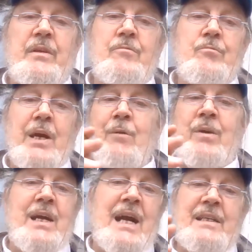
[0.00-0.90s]

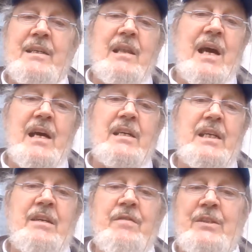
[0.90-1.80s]
right-wing ideologue,
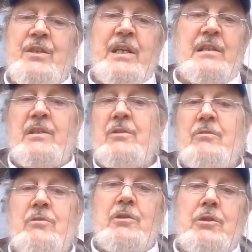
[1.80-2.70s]
evangelical
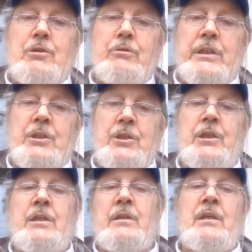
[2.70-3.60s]

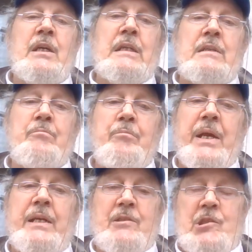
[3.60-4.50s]
Christian
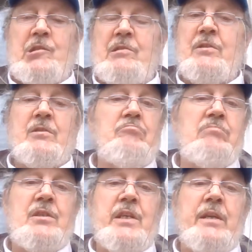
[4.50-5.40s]
Pence.
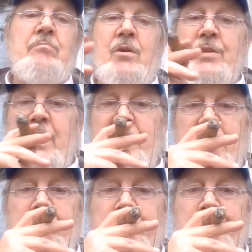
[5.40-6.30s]
Let's get them both out of
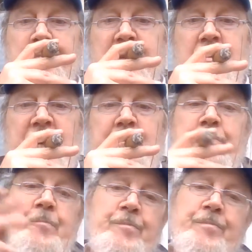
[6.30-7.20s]
there. Okay?
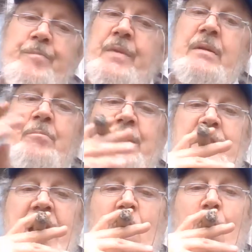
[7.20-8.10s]

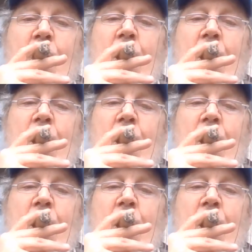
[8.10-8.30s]
Peace out.